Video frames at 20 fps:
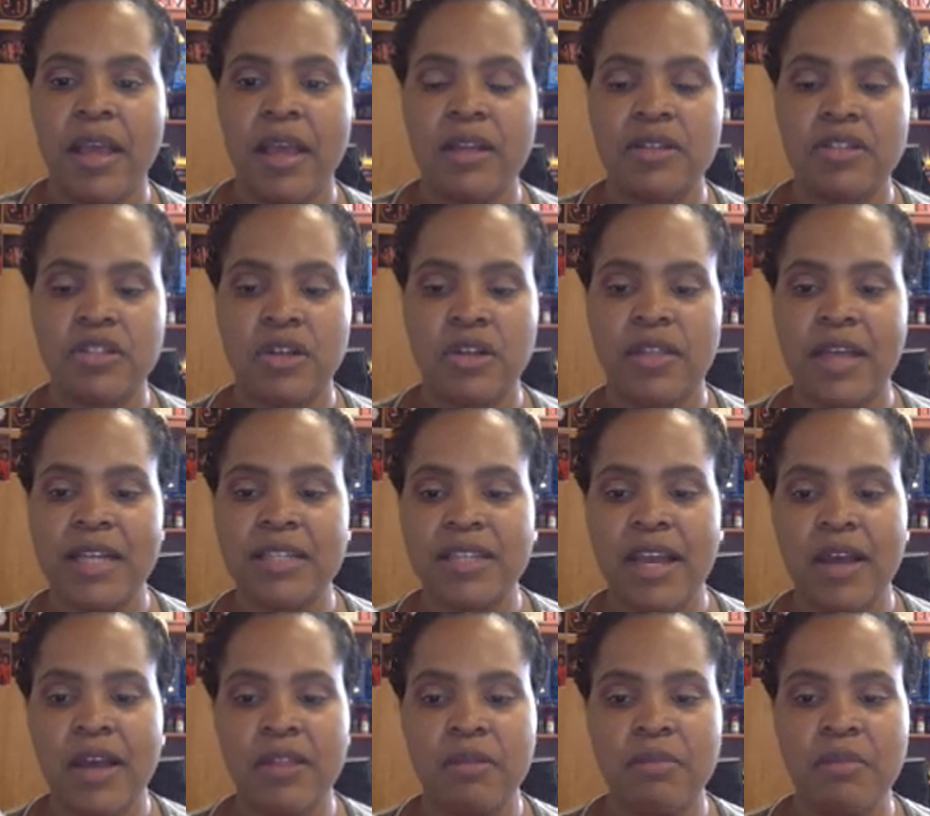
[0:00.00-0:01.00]
So that's
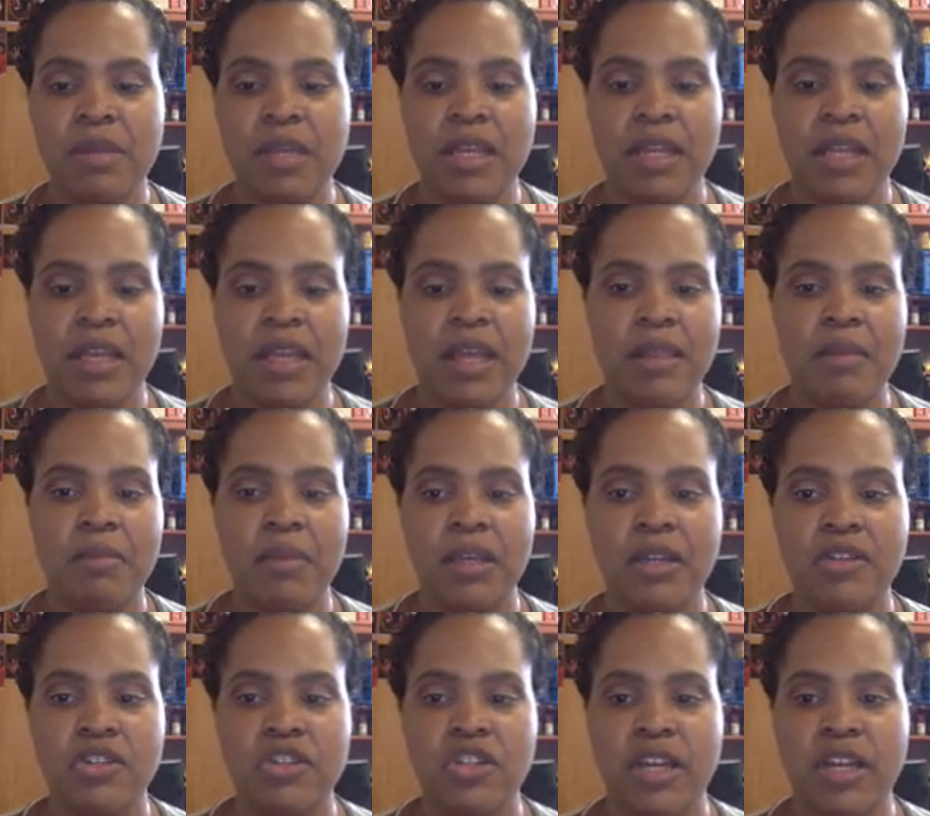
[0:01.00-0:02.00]
how the median and the
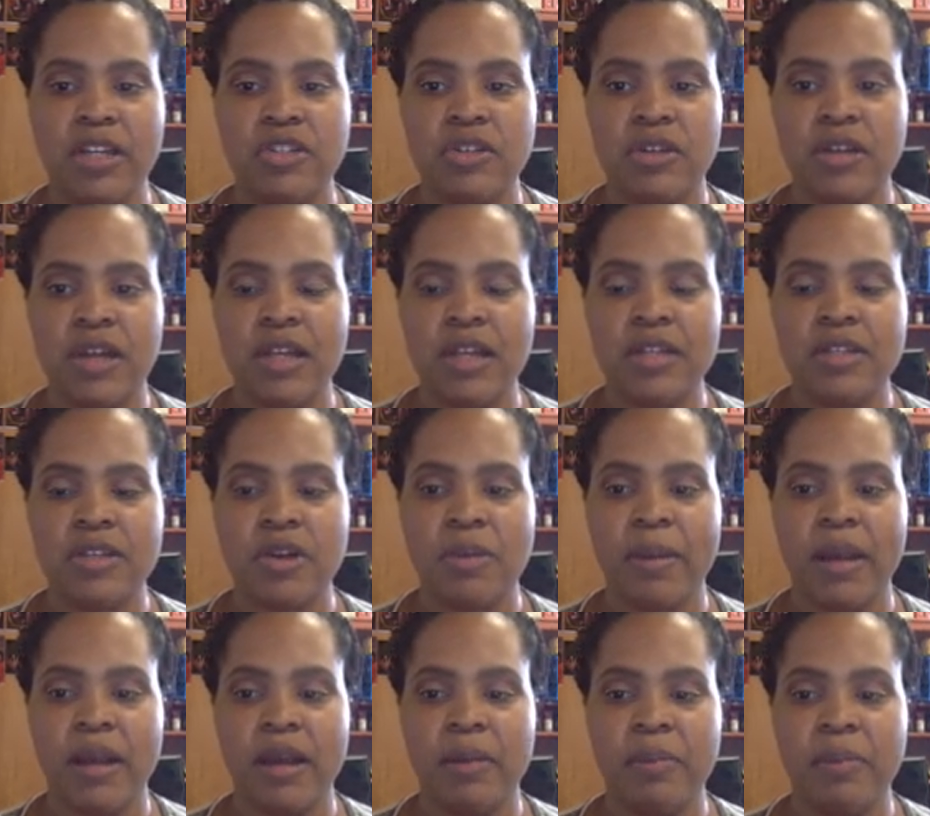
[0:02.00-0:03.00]
mean change. So now let's go
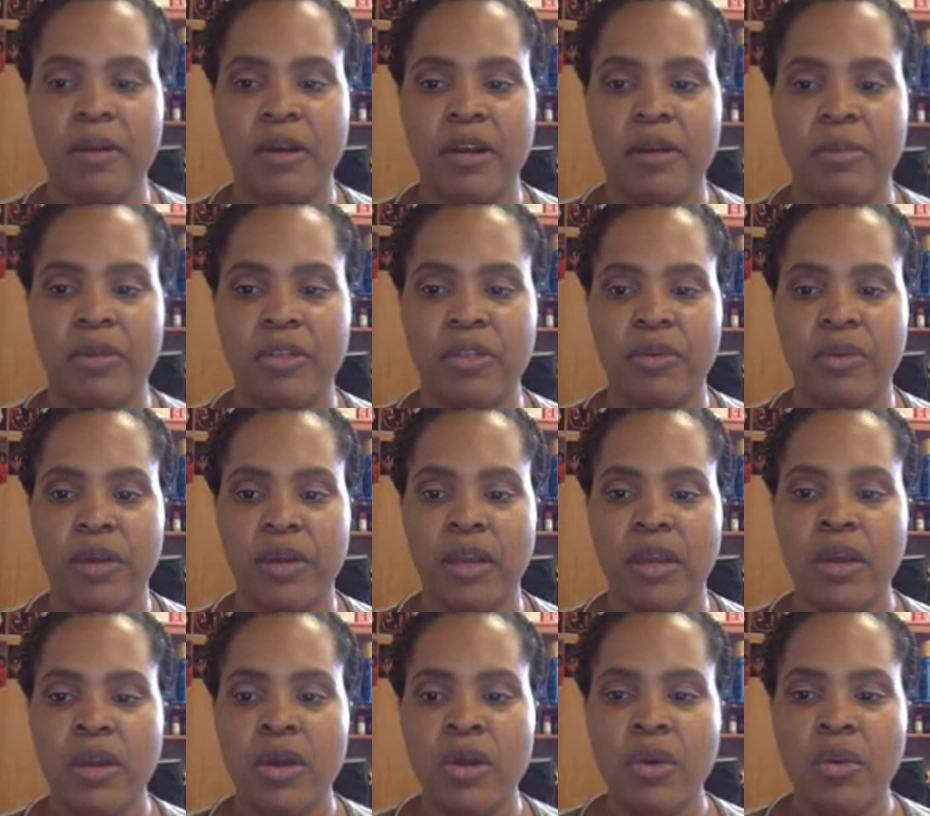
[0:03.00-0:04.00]
back up here to number 3.
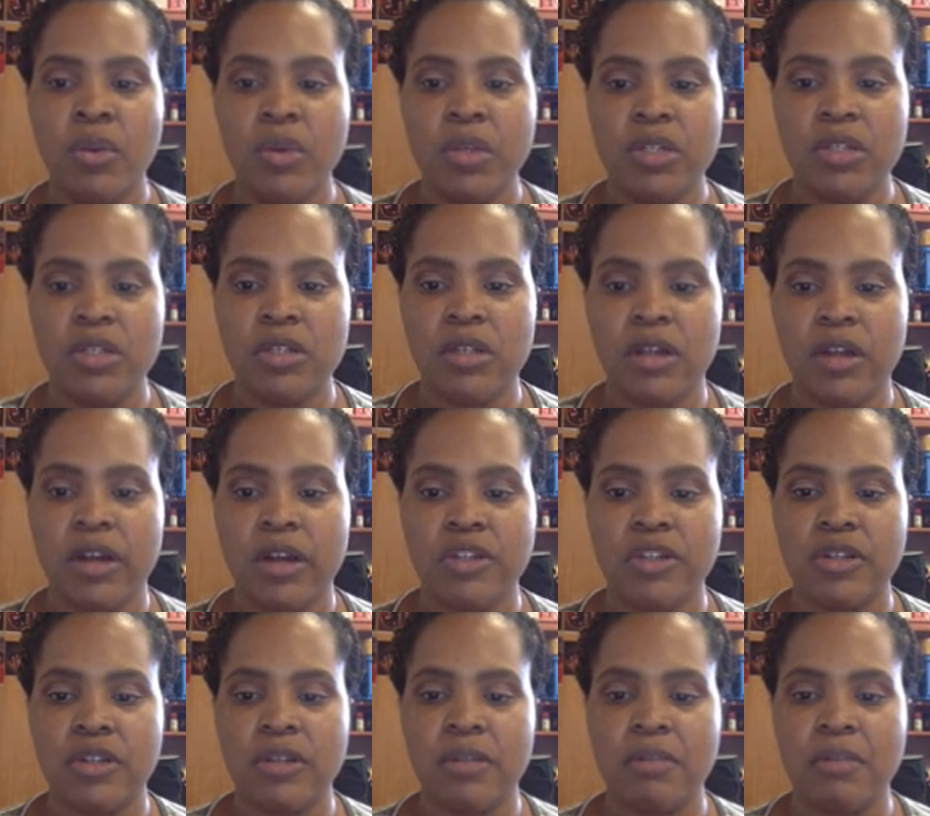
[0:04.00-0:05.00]
Which is larger,
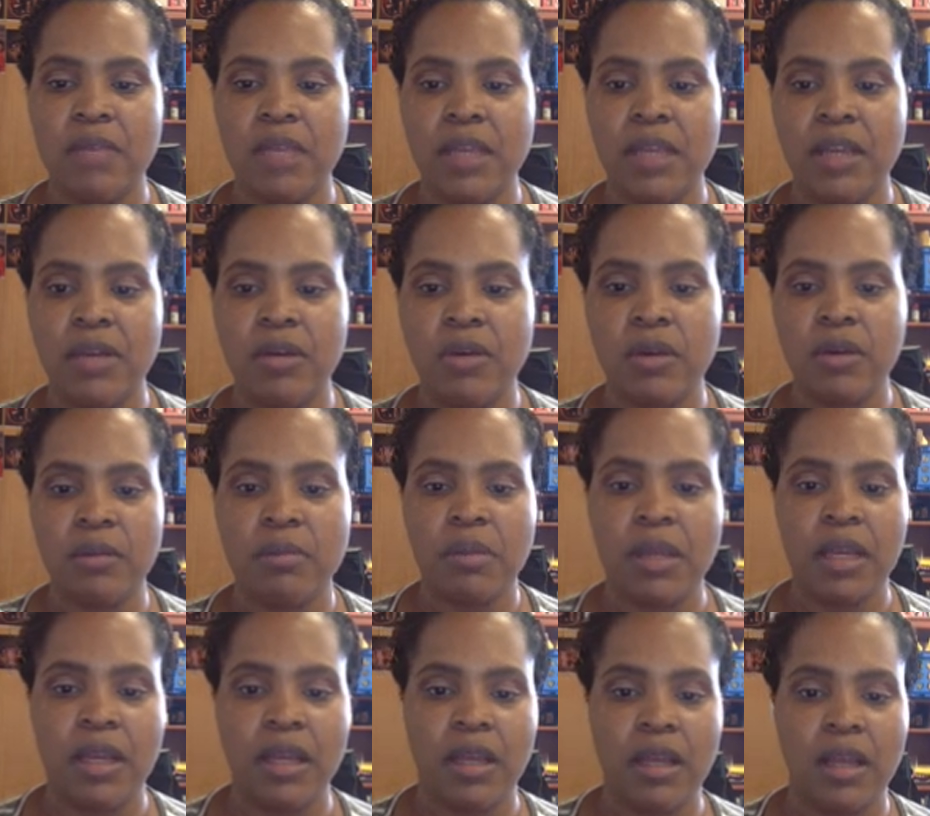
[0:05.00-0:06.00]
the mean or the
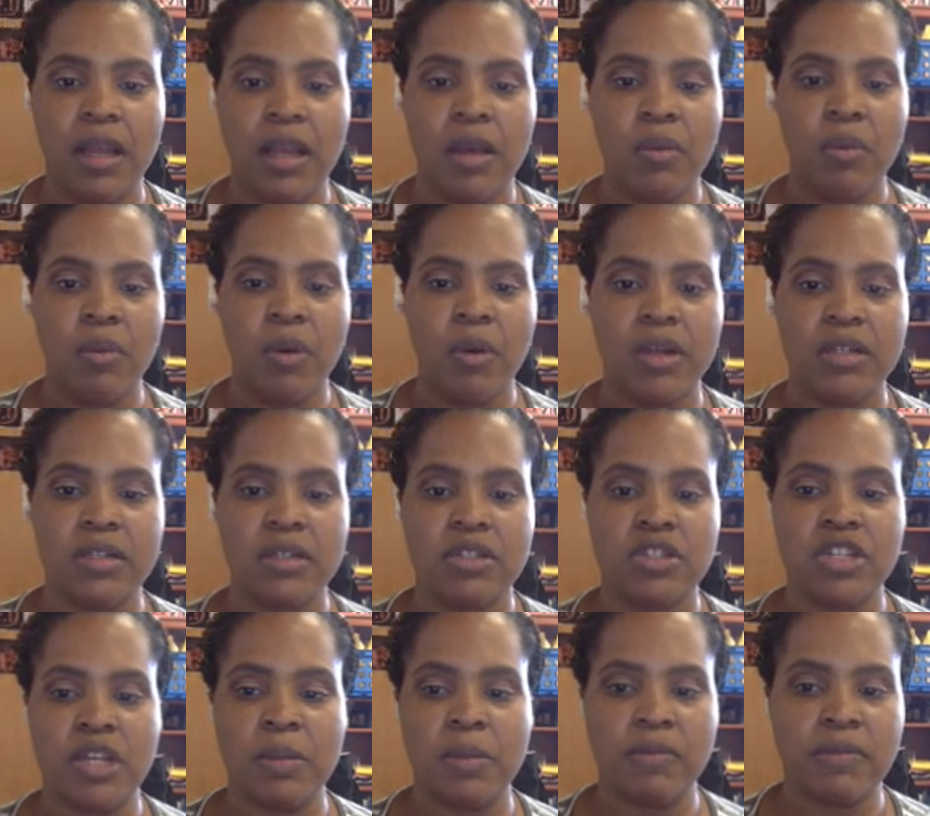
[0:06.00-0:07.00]
median? And what is the
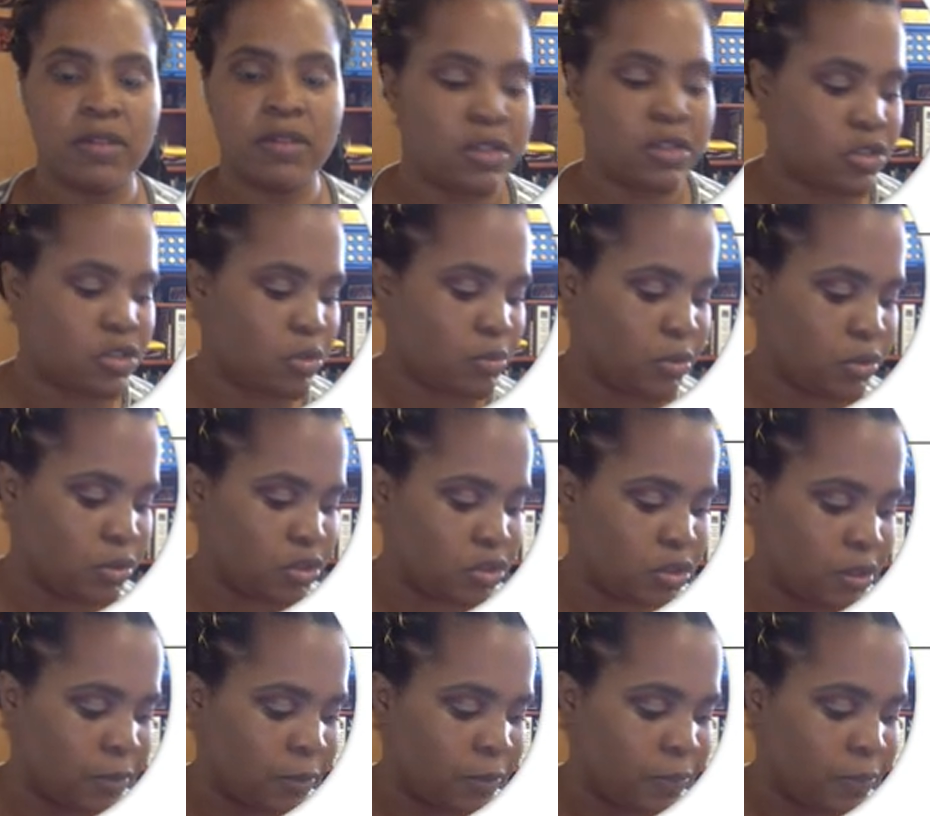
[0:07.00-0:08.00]
shape of the distribution?